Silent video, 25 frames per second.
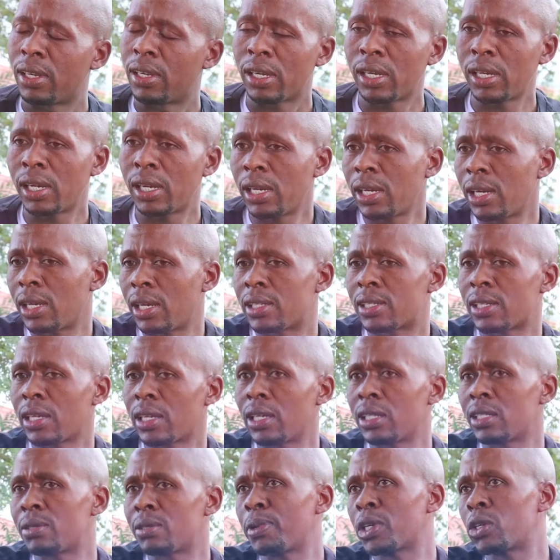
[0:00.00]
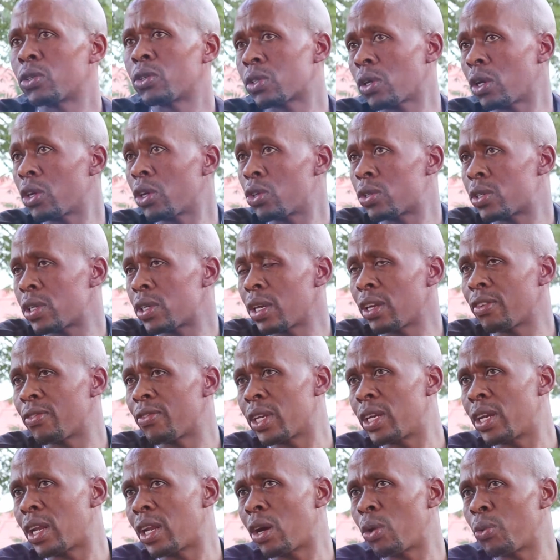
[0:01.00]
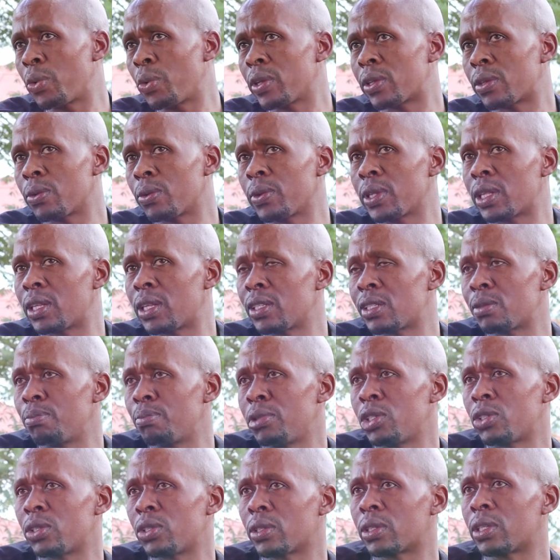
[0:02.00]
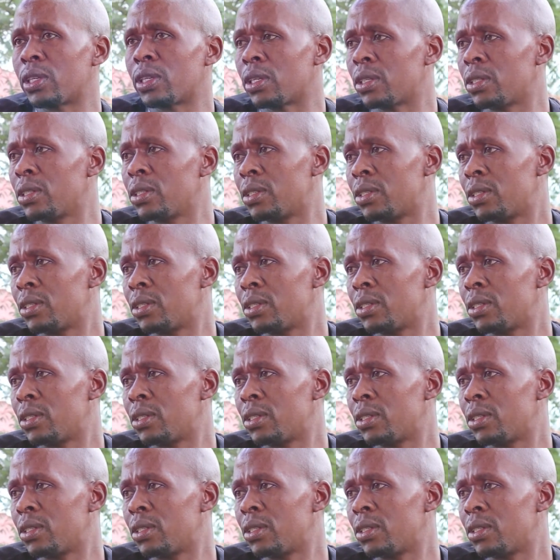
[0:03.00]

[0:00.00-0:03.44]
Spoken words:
It is because you see, even now with this music thing.